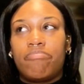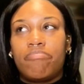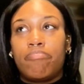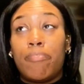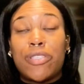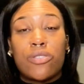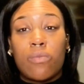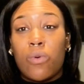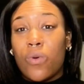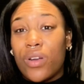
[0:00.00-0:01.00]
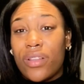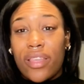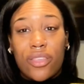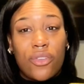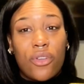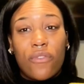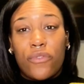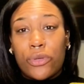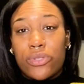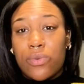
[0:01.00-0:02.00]
missupport, like you don't
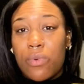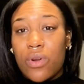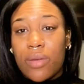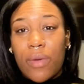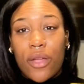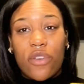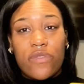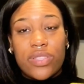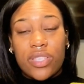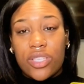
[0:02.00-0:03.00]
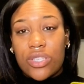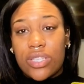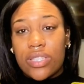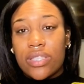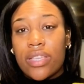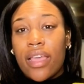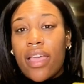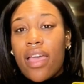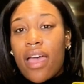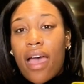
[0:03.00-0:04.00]
feel supported by your physician,
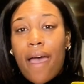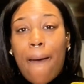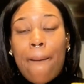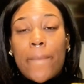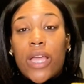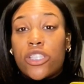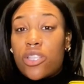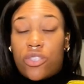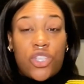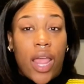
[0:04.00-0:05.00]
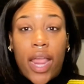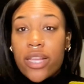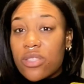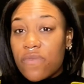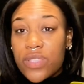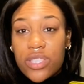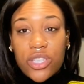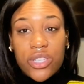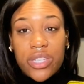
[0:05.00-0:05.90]
change the physician